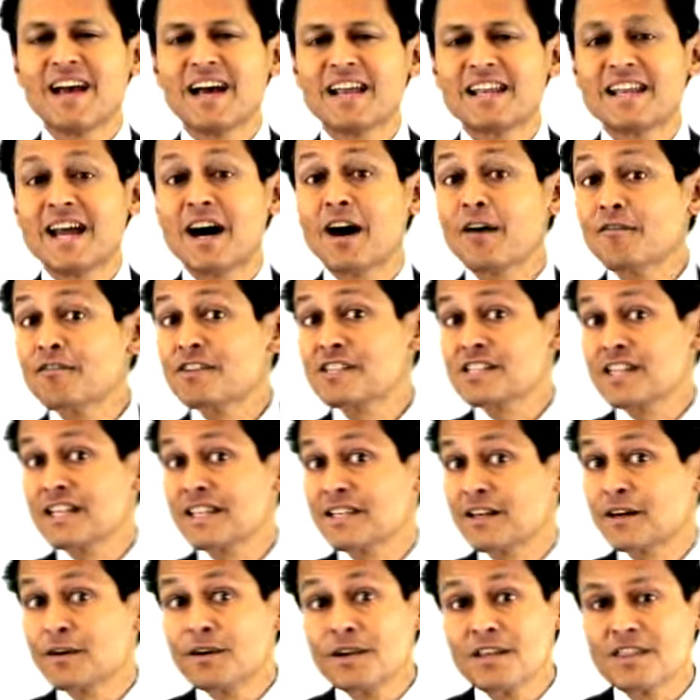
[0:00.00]
Now, obviously,
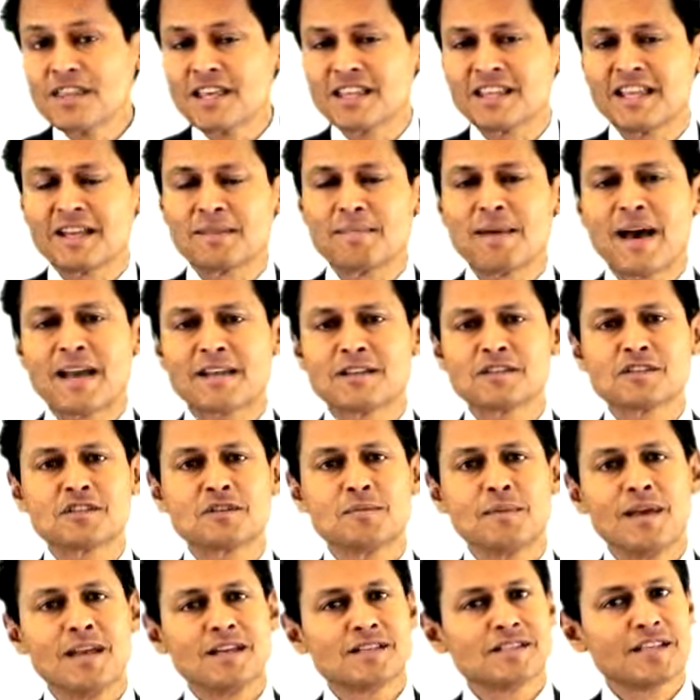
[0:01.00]
the only thing that matters to
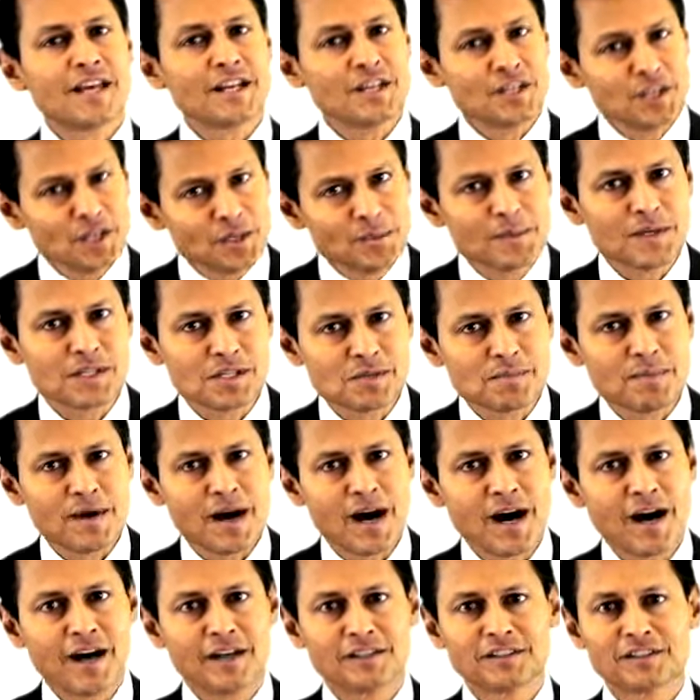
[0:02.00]
me is that you must
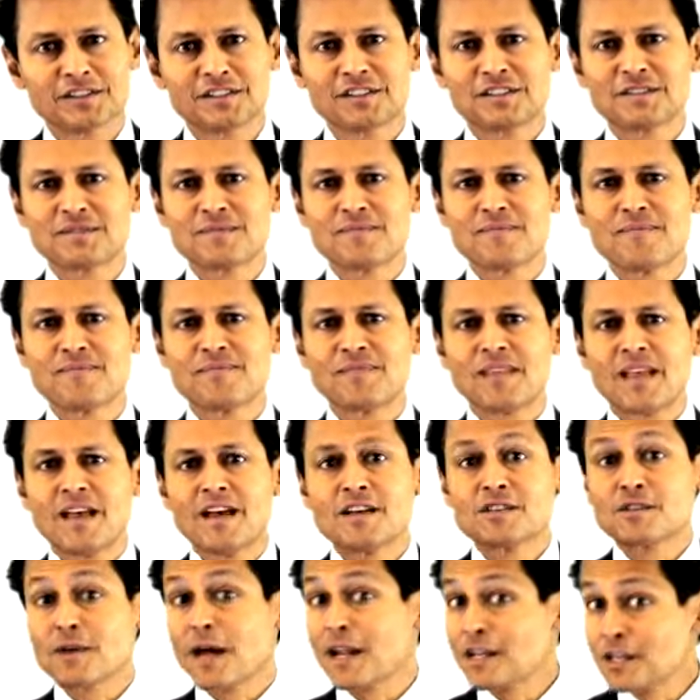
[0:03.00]
pass.
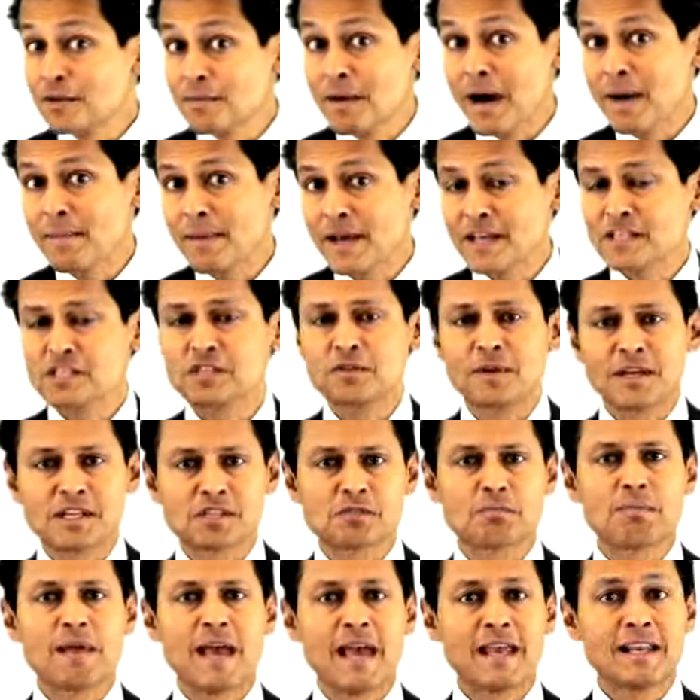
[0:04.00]
So I'll do my best to
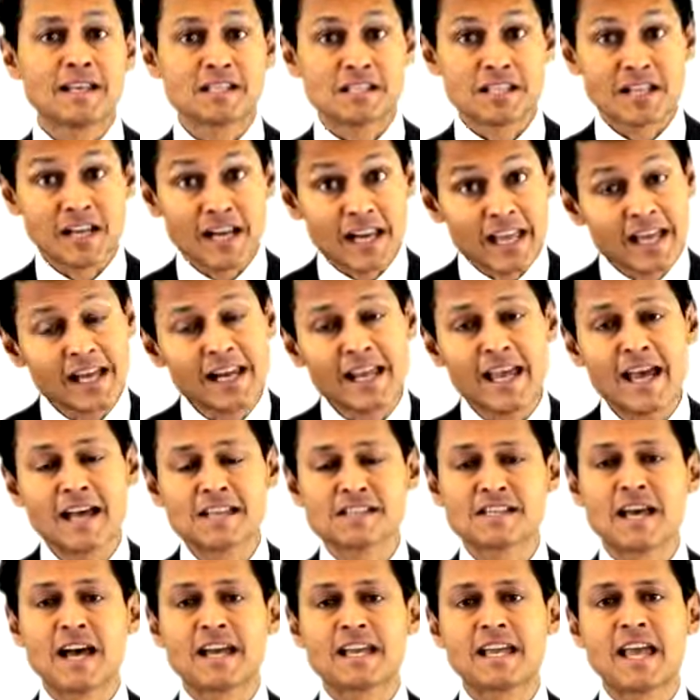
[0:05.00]
explain as clearly
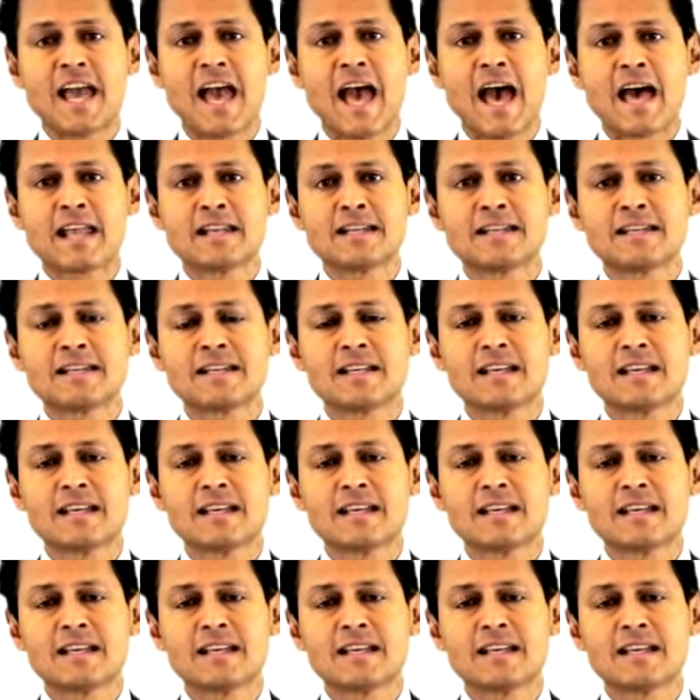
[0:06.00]
as I can